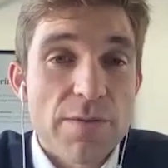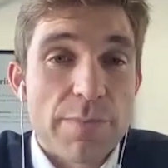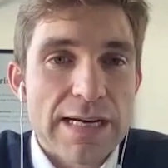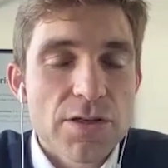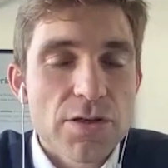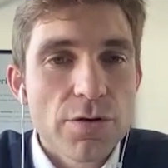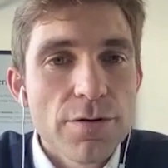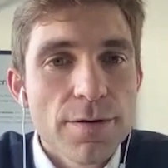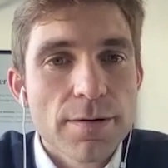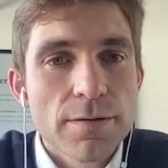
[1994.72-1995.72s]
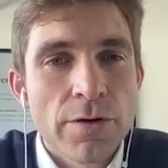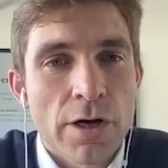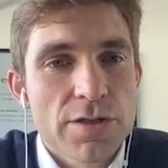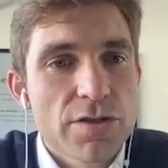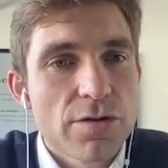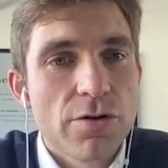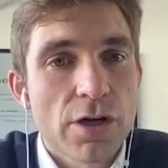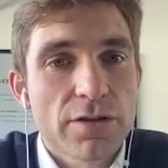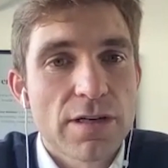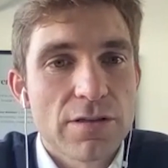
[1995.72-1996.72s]
of the banks do, not
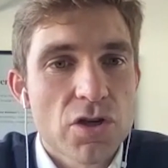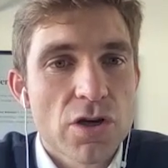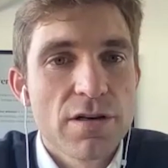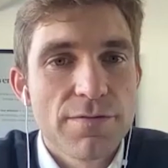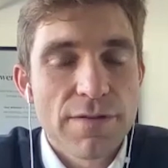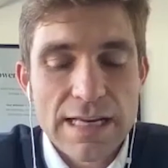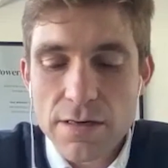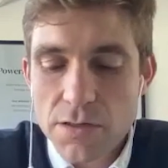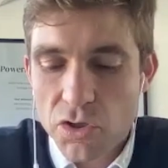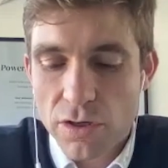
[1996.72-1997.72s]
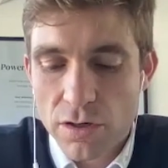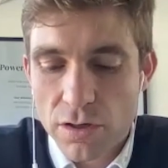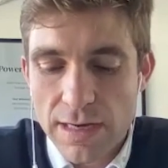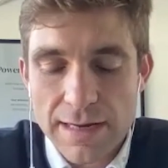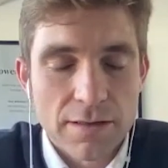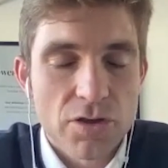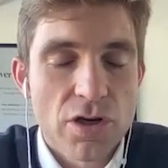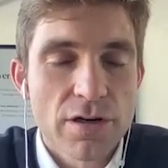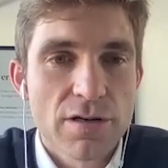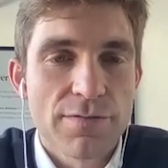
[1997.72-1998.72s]
the alternative lenders. So an
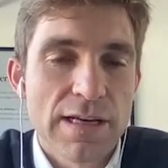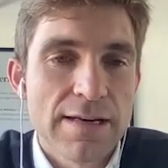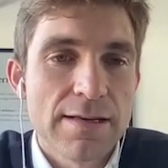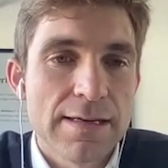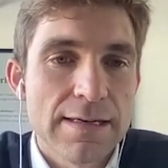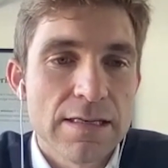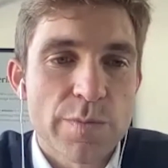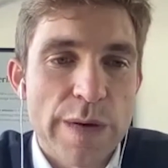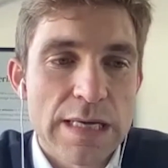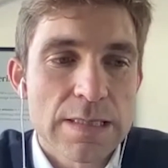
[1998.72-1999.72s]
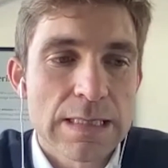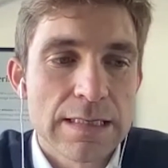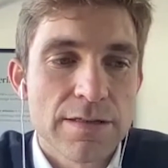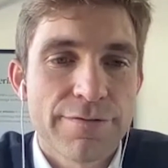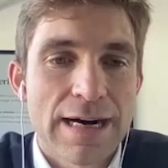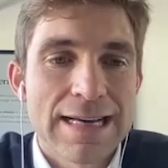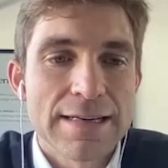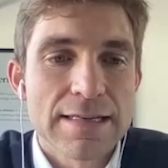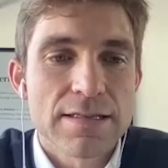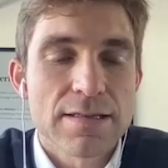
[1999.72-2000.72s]
alternative lender is basically
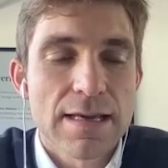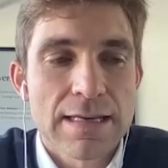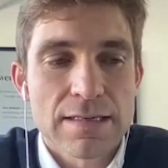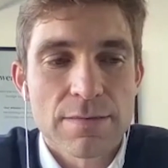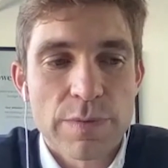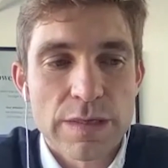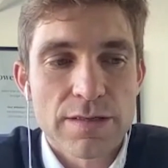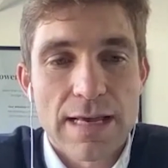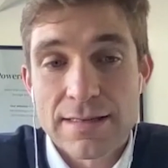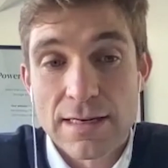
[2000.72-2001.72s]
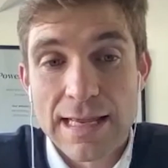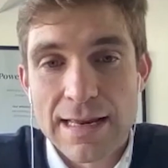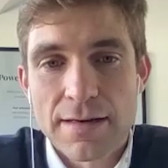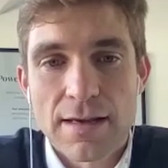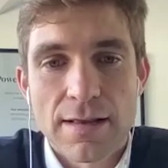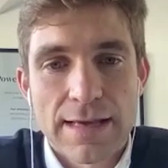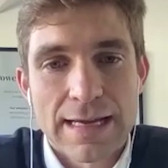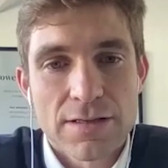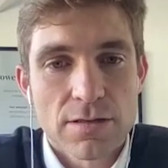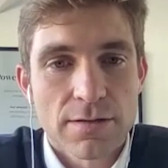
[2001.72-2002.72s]
defined as a lender
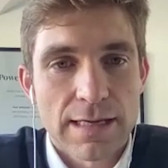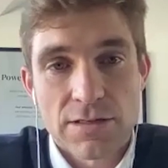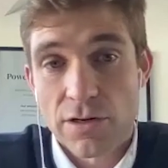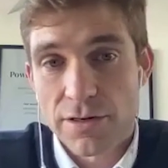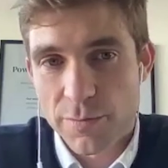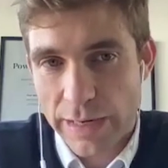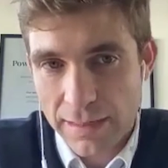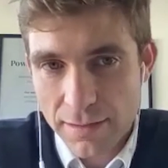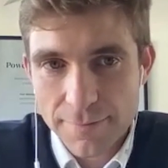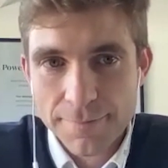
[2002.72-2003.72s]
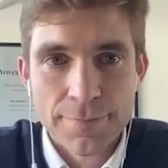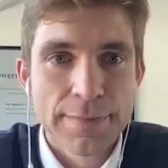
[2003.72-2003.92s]
that's not a bank,